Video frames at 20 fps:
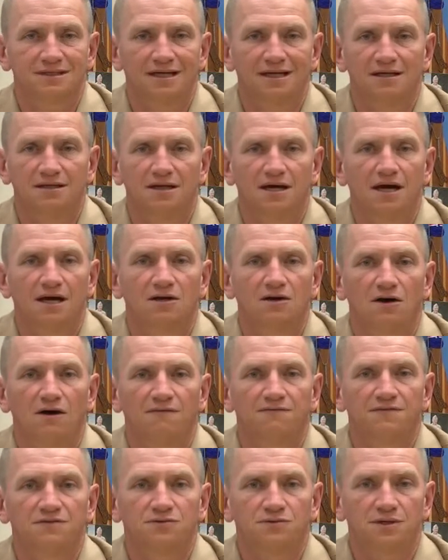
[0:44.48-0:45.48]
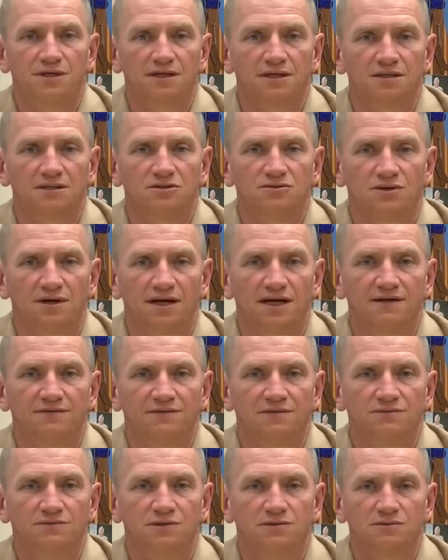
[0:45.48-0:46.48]
got to knock off the drinking and
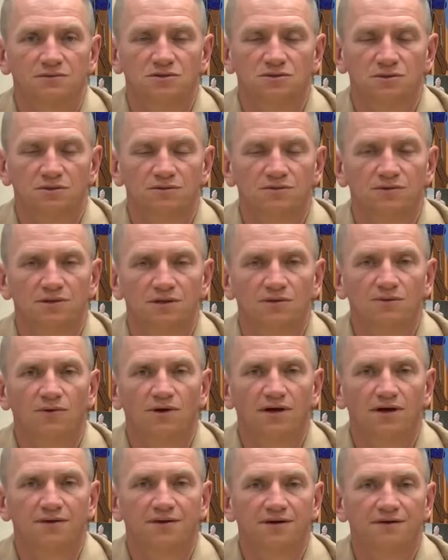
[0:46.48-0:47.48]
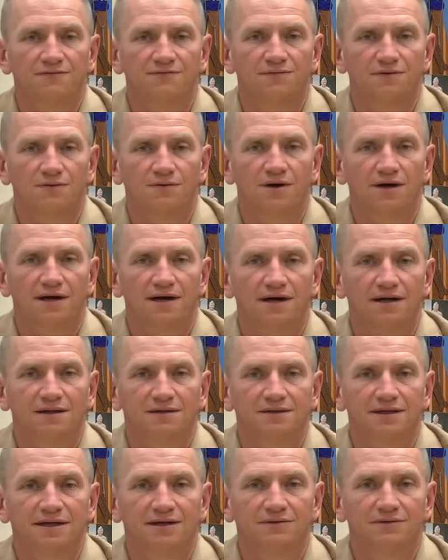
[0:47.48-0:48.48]
driving. We were doing really well there for a while,
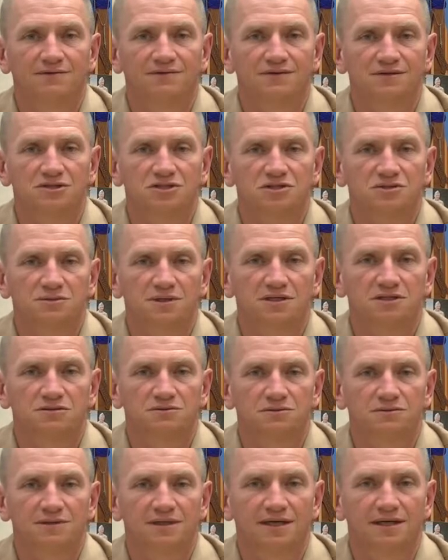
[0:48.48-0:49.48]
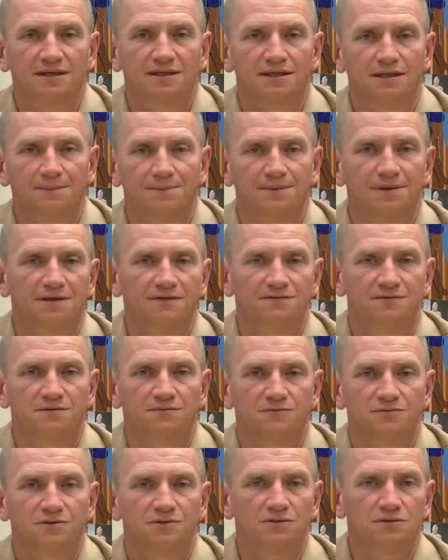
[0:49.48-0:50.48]
and now we've hit a stretch where we got a couple of
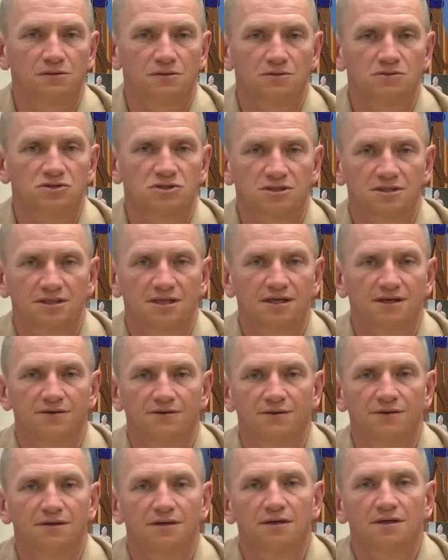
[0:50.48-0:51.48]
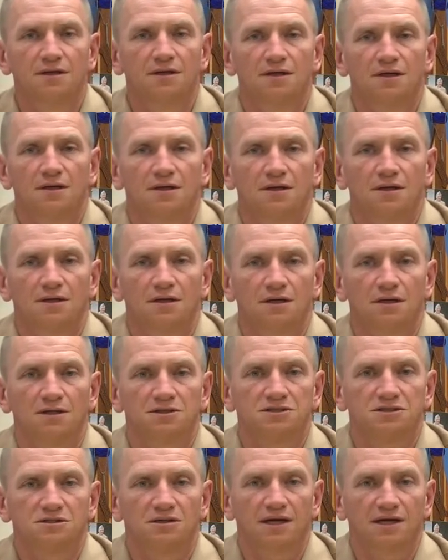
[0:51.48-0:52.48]
them real close together.
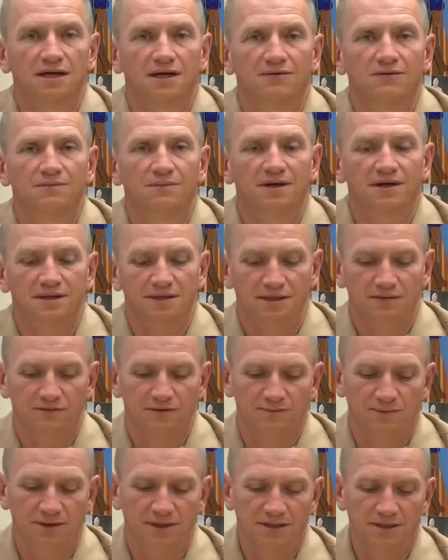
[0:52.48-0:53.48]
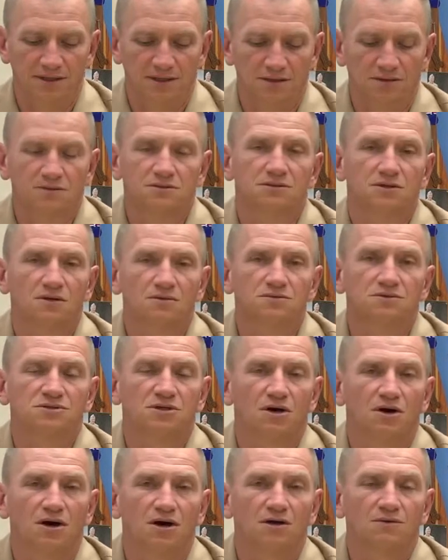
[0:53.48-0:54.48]
Also, I got to remind everybody, you know, don't
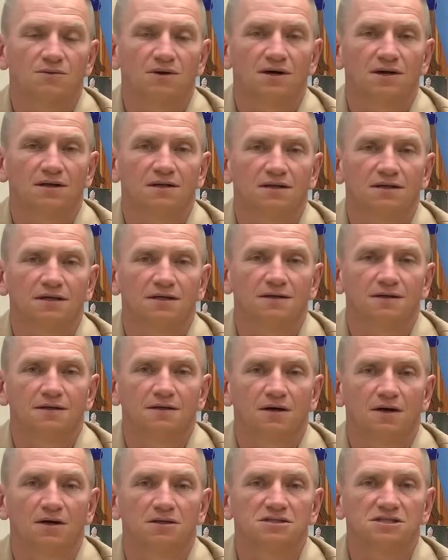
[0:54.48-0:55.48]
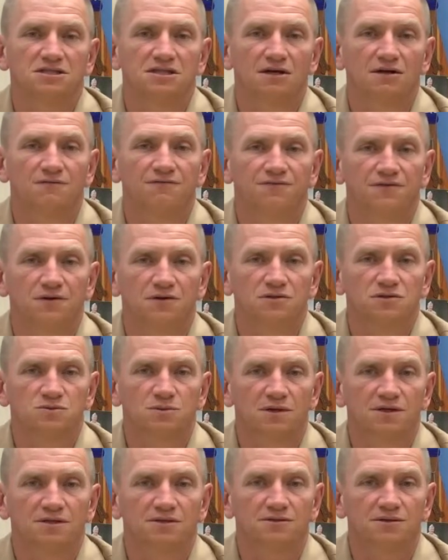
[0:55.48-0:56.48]
talk while uh, on cell phones
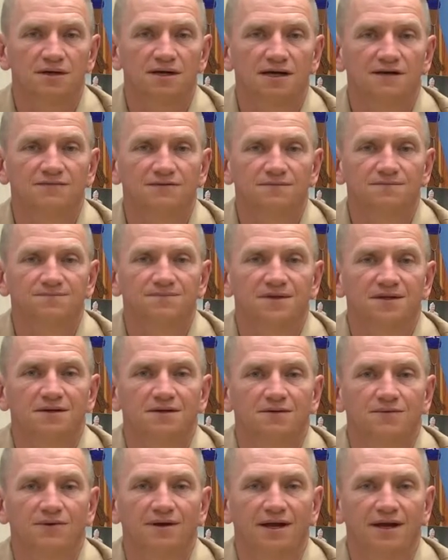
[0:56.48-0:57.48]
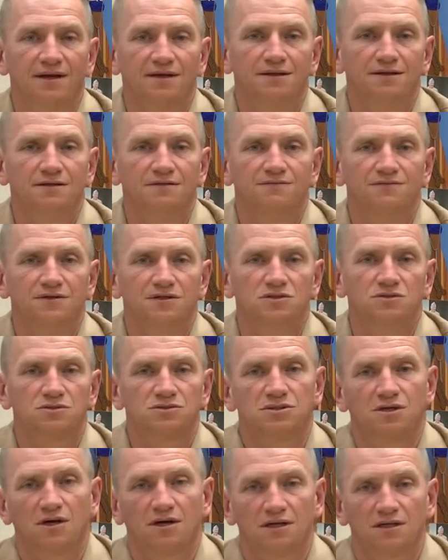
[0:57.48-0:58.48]
while you're driving. We had an
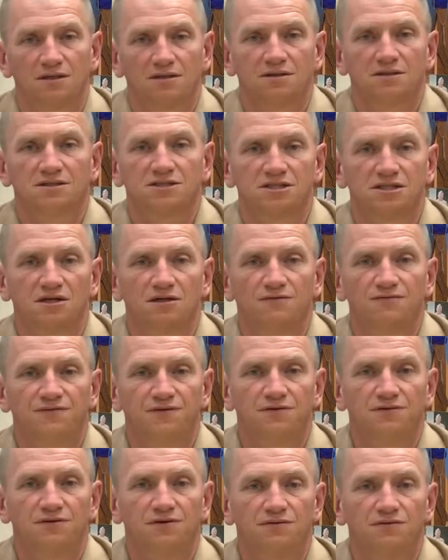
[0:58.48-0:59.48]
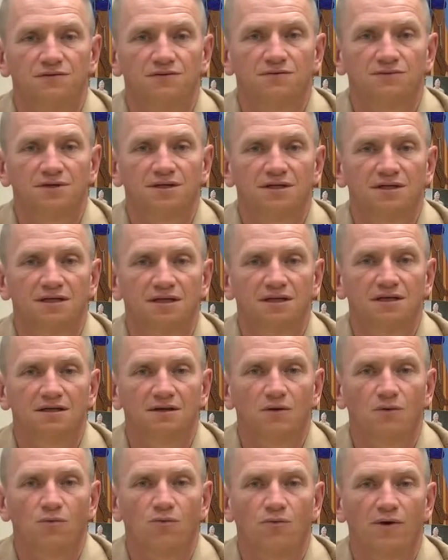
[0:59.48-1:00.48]
individual talking on a cell phone over the
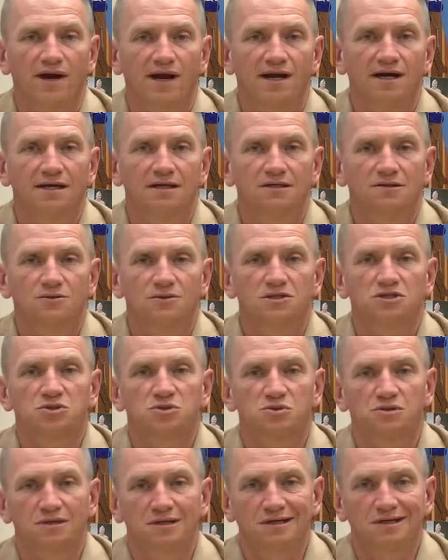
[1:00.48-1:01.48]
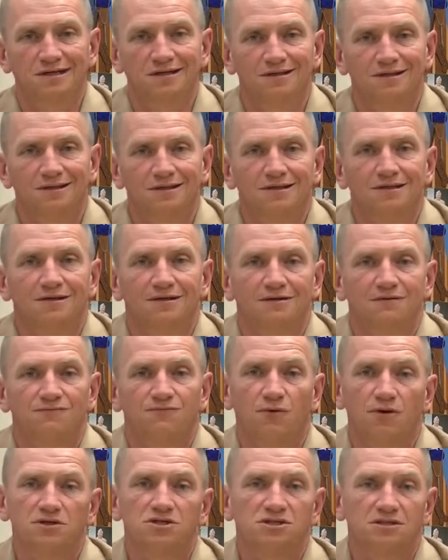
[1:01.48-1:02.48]
weekend, ran into a tree.
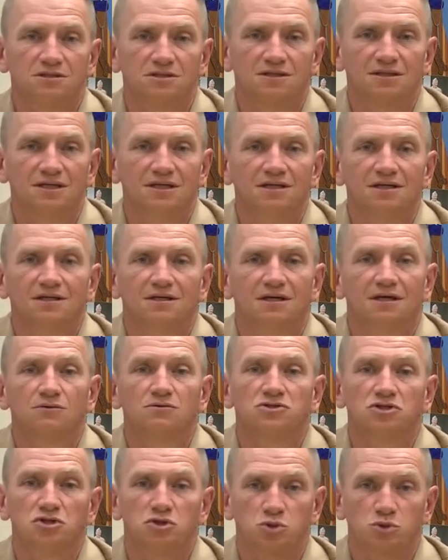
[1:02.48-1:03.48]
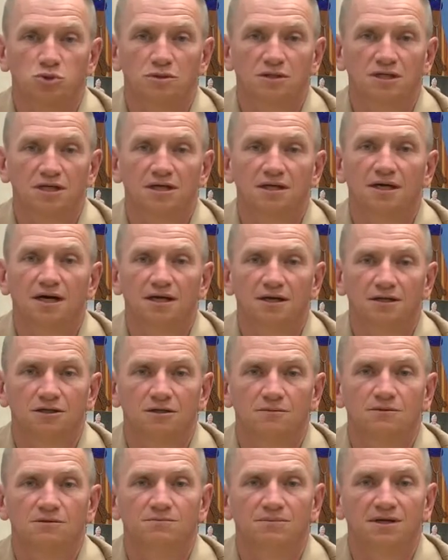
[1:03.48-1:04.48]
Fortunately, it was a tree and a
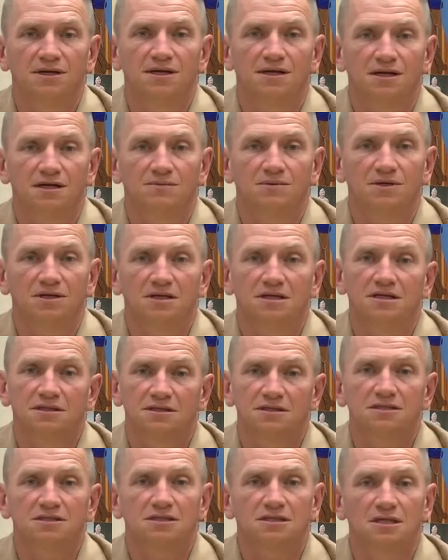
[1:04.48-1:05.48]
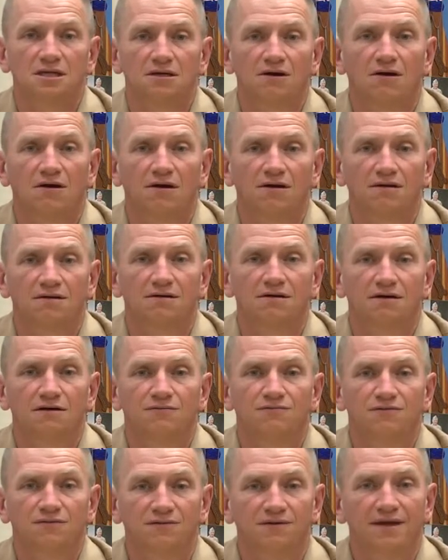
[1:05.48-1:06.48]
human being, but he hit this thing hard
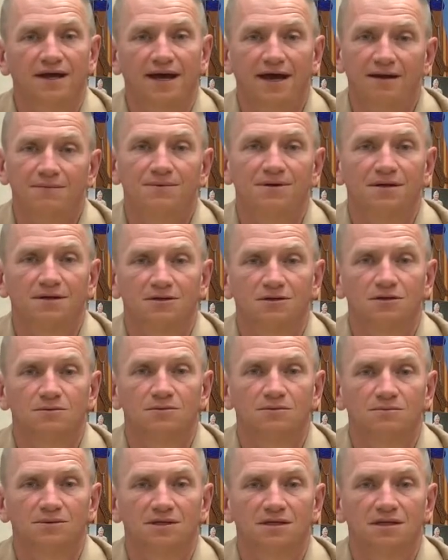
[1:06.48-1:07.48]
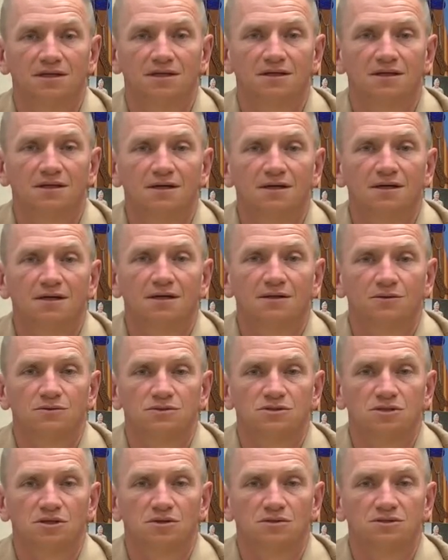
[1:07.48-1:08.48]
enough. If it had been a human being,
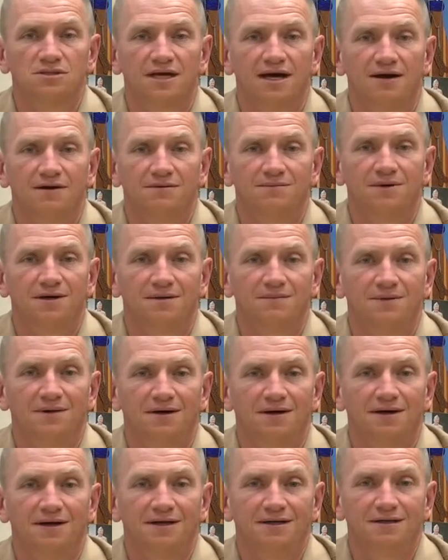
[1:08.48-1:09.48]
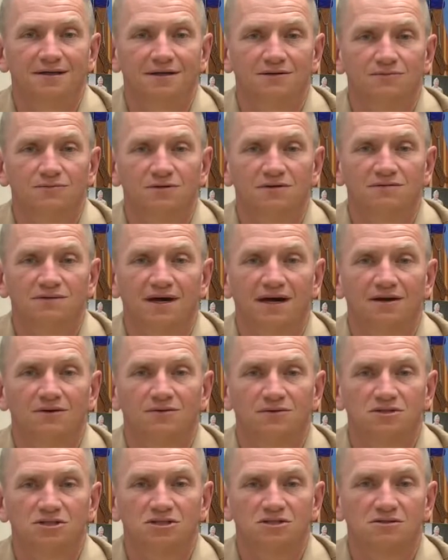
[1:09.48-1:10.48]
there's no doubt in my mind it would have not
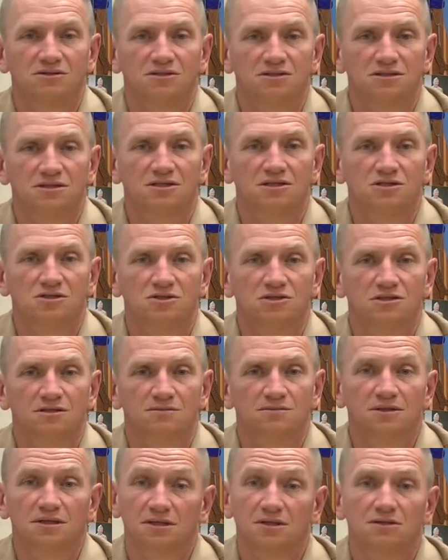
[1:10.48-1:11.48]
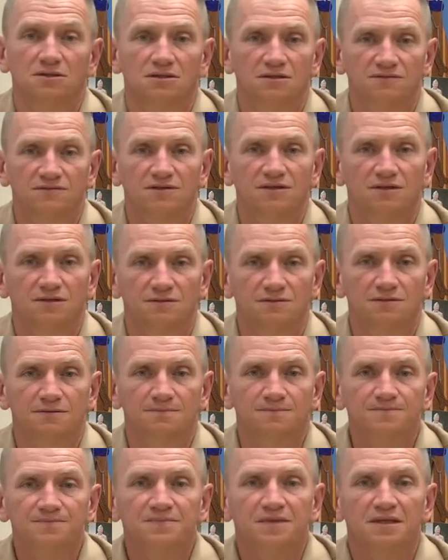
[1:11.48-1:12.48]
only seriously injured him, it could have killed
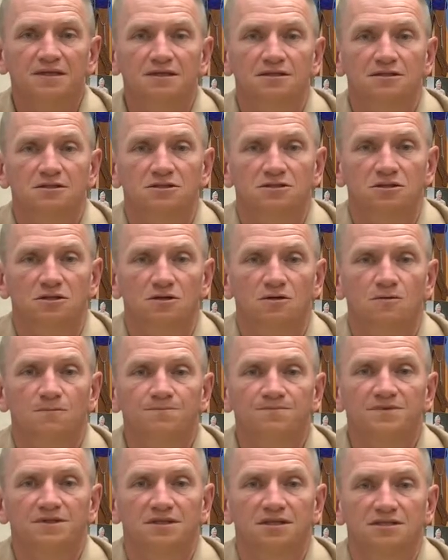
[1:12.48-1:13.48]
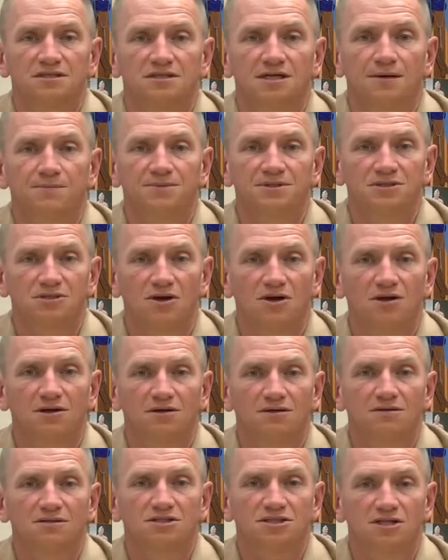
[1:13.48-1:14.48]
him. So let's not be
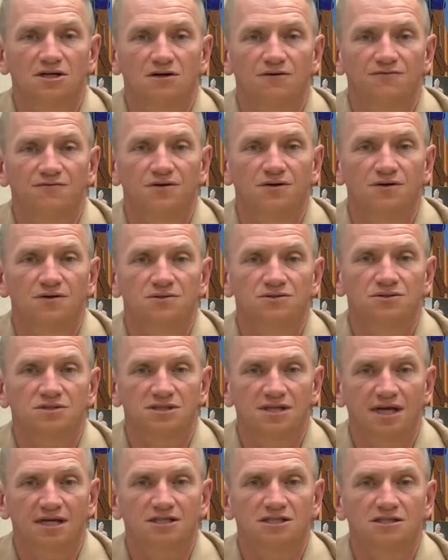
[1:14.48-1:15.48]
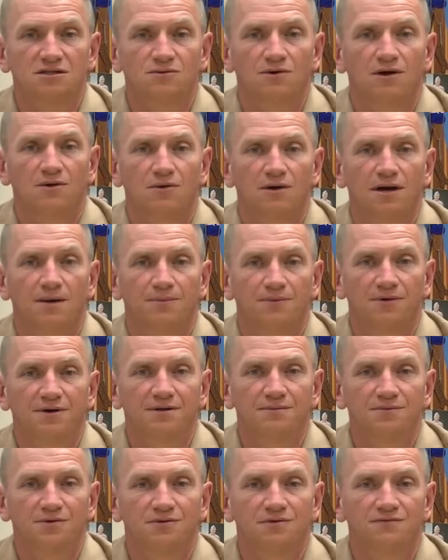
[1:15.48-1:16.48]
talking on the cell phones or texting while we're
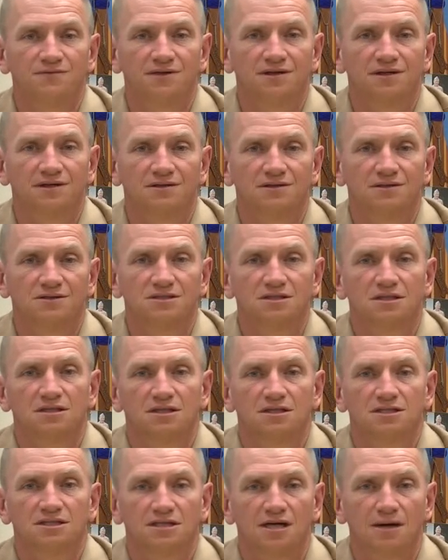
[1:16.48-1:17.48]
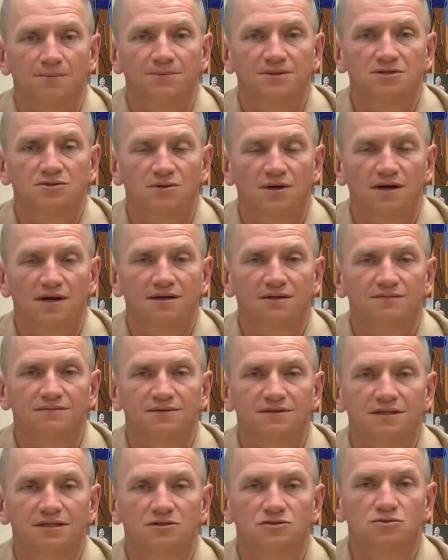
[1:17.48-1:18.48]
operating motor vehicles. Let's not be
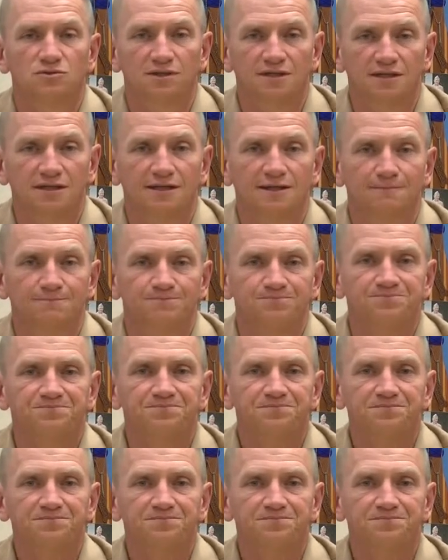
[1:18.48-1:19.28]
driving and drinking.